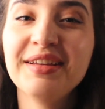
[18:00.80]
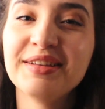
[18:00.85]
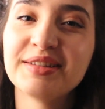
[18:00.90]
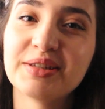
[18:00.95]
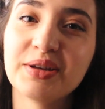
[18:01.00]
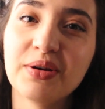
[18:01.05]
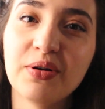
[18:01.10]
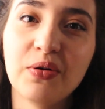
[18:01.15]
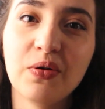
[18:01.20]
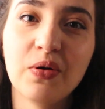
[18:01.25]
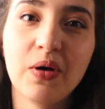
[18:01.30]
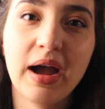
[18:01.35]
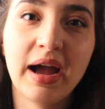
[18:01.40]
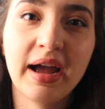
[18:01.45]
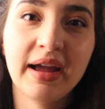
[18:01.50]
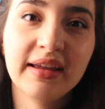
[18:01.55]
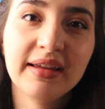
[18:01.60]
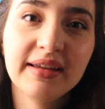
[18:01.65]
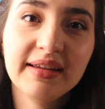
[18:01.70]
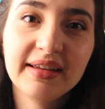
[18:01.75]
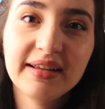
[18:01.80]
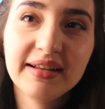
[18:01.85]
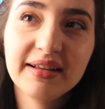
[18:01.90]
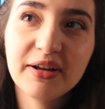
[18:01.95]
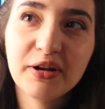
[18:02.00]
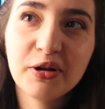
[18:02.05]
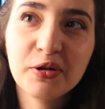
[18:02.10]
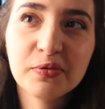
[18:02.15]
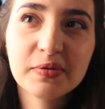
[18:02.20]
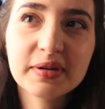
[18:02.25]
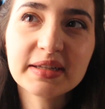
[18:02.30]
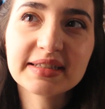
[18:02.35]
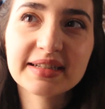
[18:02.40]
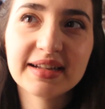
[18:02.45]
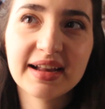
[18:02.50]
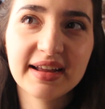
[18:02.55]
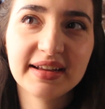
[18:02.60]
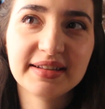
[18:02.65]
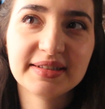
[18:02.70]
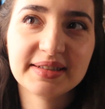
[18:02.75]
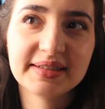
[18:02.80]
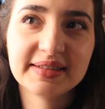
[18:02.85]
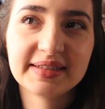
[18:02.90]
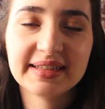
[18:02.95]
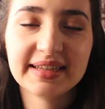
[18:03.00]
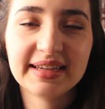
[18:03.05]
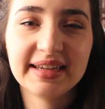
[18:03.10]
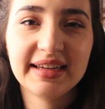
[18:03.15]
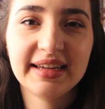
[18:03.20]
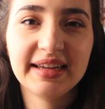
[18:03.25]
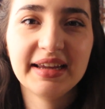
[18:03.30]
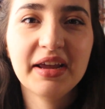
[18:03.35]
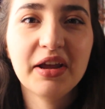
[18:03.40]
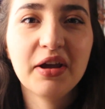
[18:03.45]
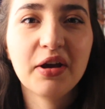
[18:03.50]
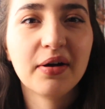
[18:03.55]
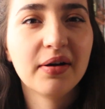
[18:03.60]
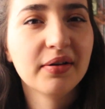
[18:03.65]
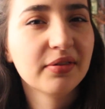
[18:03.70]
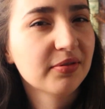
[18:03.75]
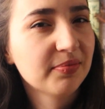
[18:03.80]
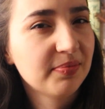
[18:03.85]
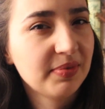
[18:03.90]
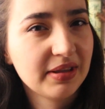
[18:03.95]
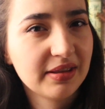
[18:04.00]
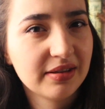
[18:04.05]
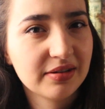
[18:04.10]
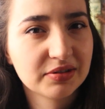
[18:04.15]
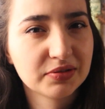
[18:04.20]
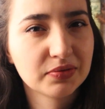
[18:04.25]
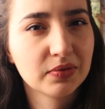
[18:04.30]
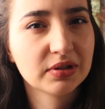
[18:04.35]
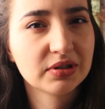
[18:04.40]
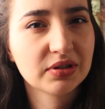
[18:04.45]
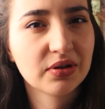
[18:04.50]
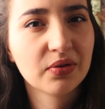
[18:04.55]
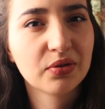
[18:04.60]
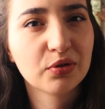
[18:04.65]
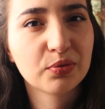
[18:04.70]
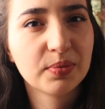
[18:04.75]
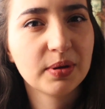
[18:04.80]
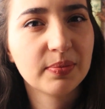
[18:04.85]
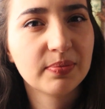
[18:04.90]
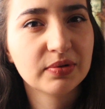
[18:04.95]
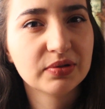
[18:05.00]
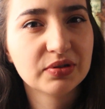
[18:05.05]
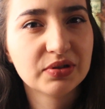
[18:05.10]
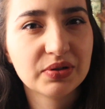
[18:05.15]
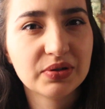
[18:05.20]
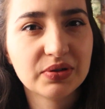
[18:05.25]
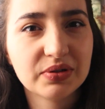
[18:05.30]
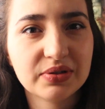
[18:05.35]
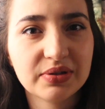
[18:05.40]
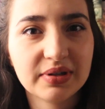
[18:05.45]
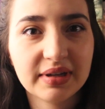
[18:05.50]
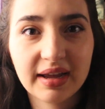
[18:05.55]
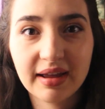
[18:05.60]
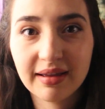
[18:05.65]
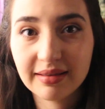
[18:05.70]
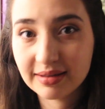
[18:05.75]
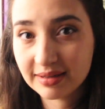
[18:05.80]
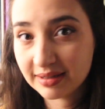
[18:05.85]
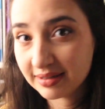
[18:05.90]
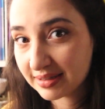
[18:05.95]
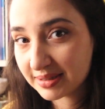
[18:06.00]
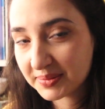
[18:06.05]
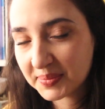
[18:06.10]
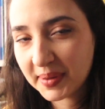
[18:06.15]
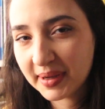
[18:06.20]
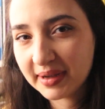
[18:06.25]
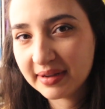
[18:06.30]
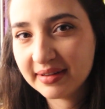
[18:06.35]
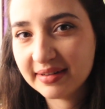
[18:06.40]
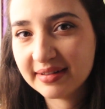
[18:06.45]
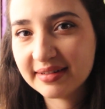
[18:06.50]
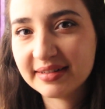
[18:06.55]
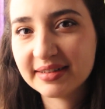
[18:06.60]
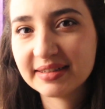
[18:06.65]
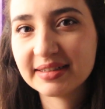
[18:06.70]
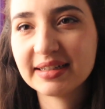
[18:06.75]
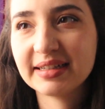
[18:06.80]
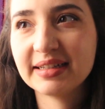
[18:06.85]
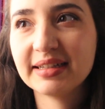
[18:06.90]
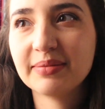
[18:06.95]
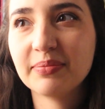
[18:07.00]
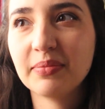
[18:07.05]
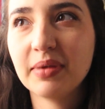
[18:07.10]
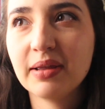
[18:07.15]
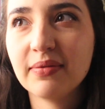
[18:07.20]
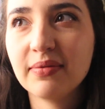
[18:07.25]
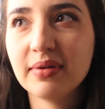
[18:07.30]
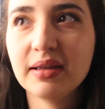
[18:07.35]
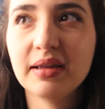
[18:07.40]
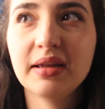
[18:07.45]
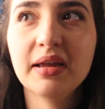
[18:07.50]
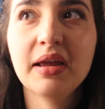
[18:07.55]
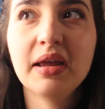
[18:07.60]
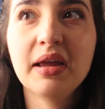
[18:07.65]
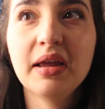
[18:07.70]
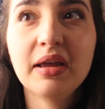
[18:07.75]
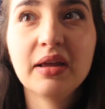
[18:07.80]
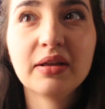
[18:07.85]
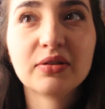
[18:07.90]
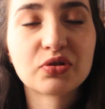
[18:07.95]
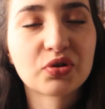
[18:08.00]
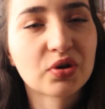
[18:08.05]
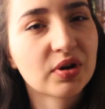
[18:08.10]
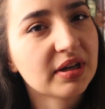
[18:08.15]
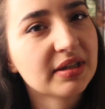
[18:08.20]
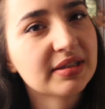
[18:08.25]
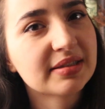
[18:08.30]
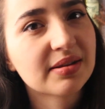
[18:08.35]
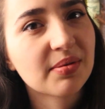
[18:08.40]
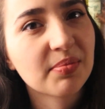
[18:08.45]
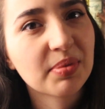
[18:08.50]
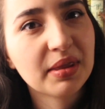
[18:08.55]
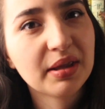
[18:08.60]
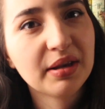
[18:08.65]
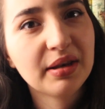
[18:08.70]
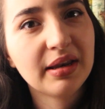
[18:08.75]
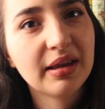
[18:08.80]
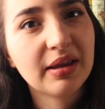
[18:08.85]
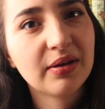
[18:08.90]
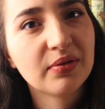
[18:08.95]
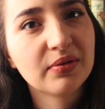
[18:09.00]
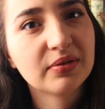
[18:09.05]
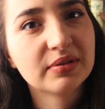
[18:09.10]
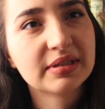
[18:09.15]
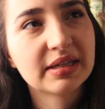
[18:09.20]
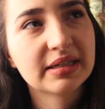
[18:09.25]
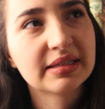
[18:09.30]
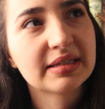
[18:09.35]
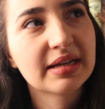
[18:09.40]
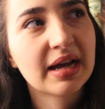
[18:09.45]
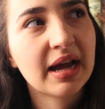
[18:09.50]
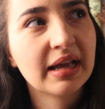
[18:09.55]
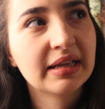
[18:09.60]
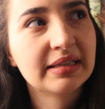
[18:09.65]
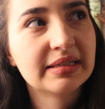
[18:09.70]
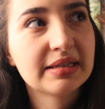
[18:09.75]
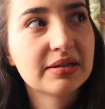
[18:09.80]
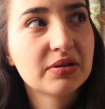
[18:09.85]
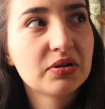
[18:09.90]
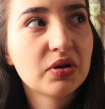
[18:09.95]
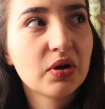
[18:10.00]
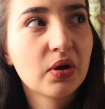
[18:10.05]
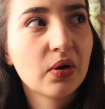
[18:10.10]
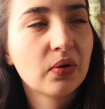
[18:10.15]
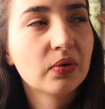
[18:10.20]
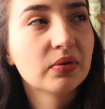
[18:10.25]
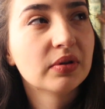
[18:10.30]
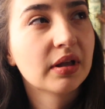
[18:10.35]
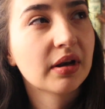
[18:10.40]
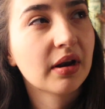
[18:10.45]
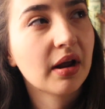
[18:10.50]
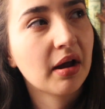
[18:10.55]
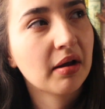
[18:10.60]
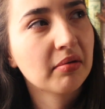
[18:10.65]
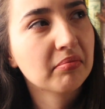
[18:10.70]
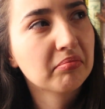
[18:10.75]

So I always like to see other videos, what other people do to get inspired and maybe try something new that I didn't know that